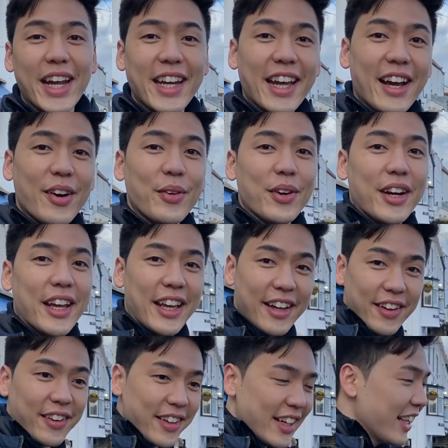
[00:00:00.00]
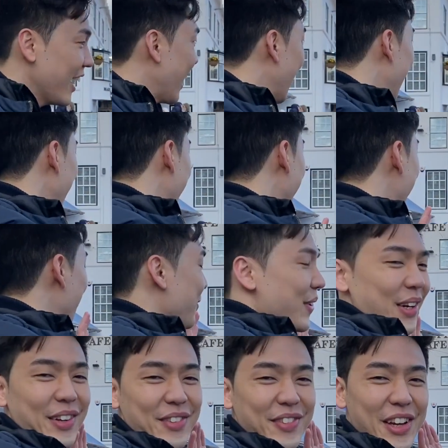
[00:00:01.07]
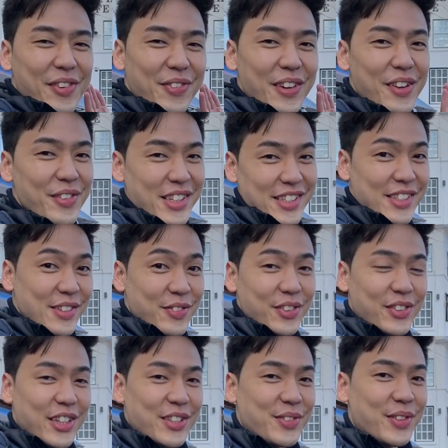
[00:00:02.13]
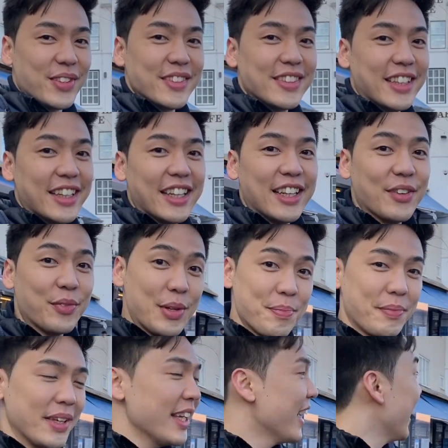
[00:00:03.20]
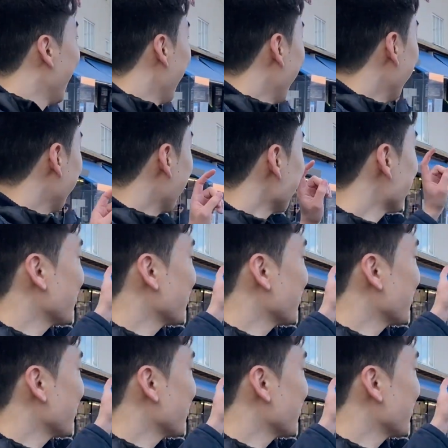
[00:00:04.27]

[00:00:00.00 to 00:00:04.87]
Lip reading: now we're here at one of my favorite seafood restaurants here in Whitby, and that's the